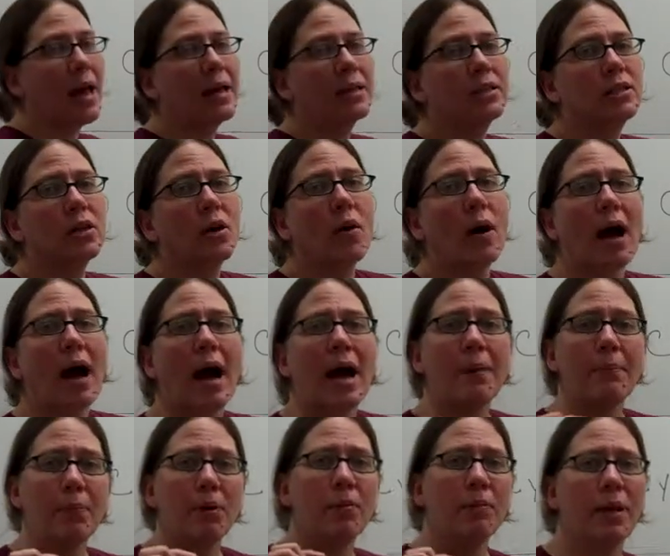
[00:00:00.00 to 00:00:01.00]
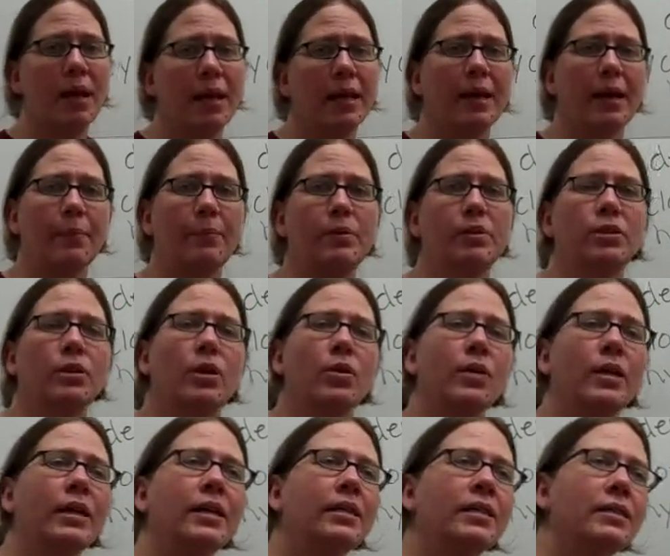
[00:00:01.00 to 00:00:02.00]
And so a hypomanic
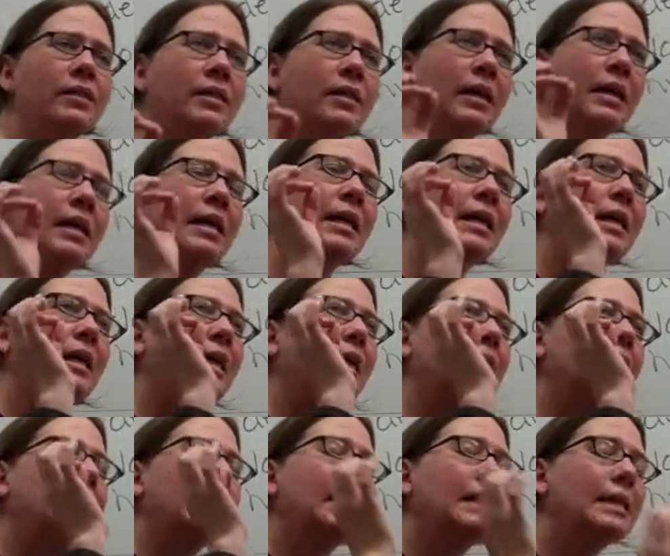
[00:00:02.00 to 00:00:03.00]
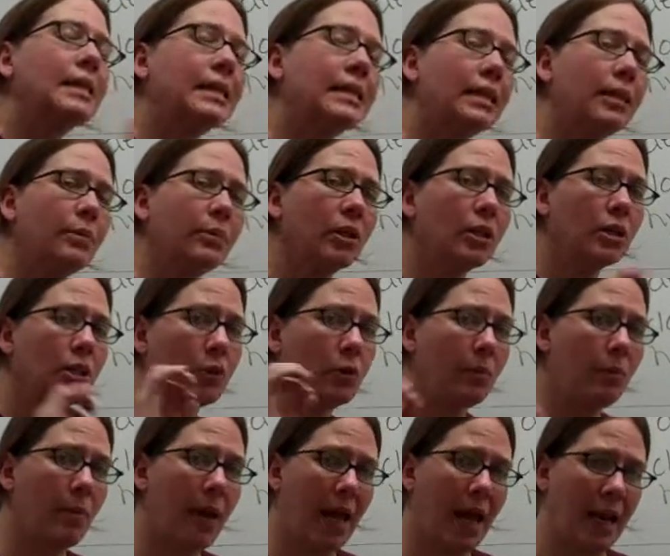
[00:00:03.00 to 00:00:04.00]
episode is similar to
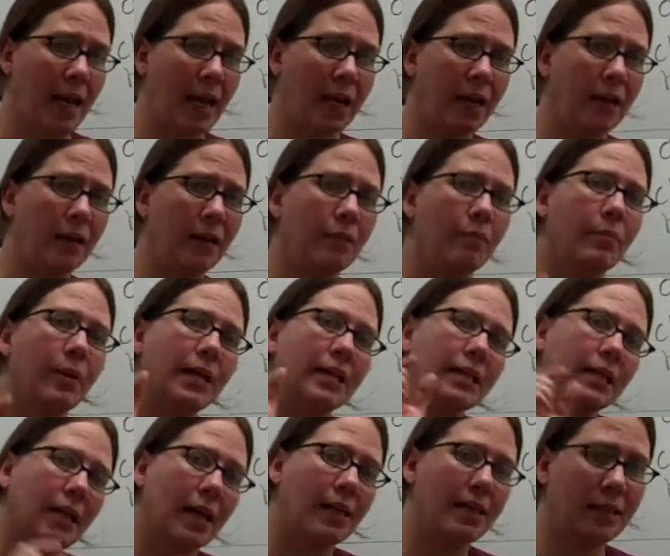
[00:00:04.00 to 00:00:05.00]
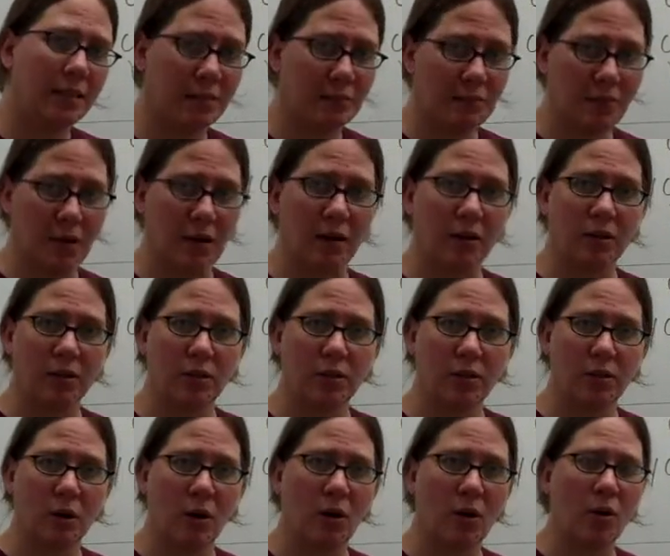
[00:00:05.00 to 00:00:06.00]
a manic, but it's less severe.
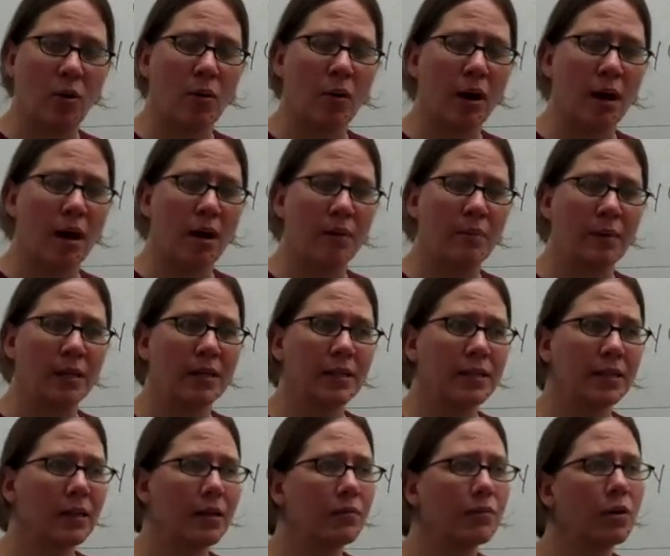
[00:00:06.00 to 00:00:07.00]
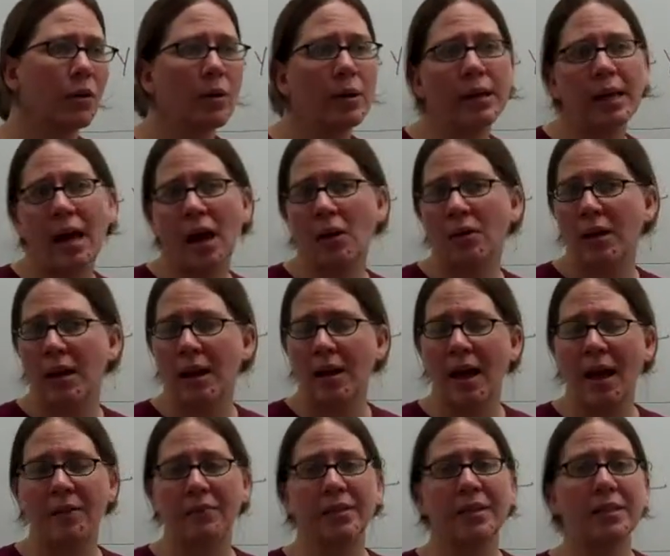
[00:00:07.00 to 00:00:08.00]
So instead of going out and
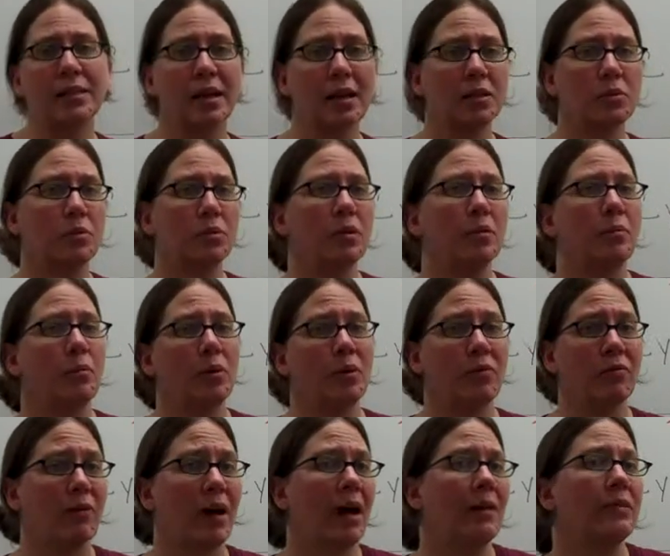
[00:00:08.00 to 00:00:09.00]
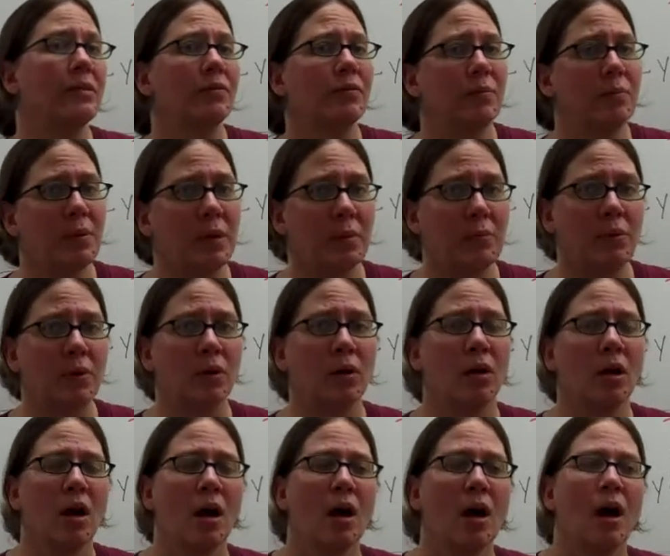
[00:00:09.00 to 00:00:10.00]
having sex with 5 different
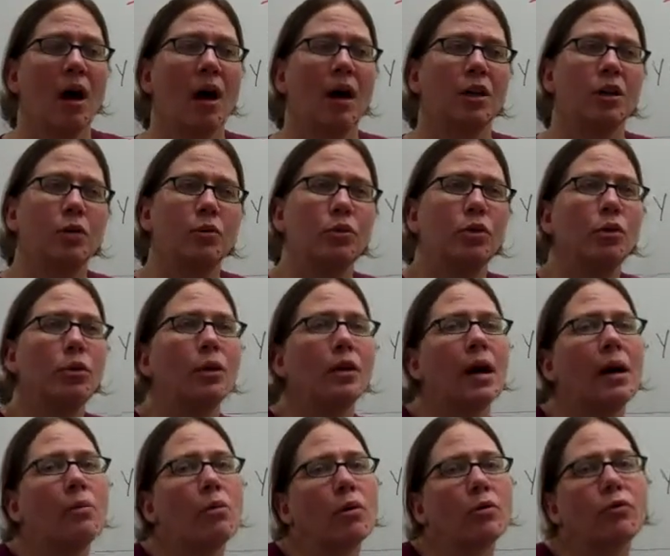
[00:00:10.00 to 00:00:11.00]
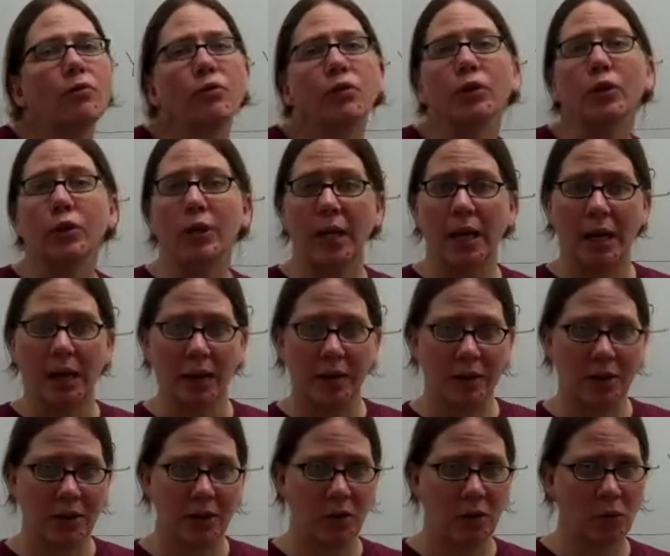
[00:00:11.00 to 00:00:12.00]
people, you do a lot more flirting
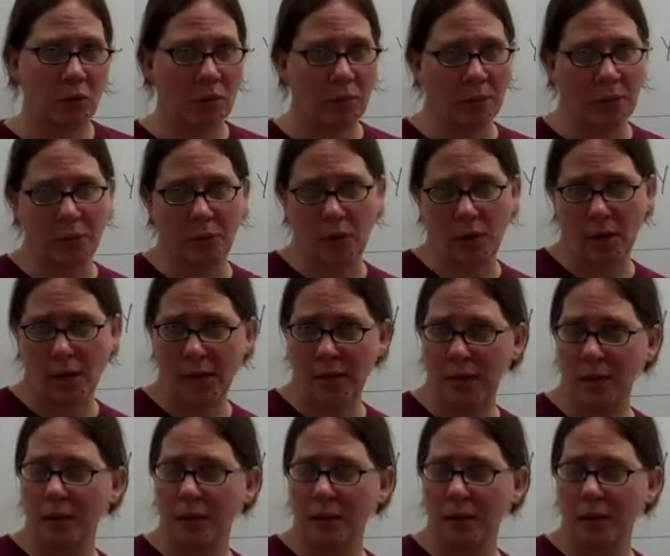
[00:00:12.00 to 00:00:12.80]
than you normally would.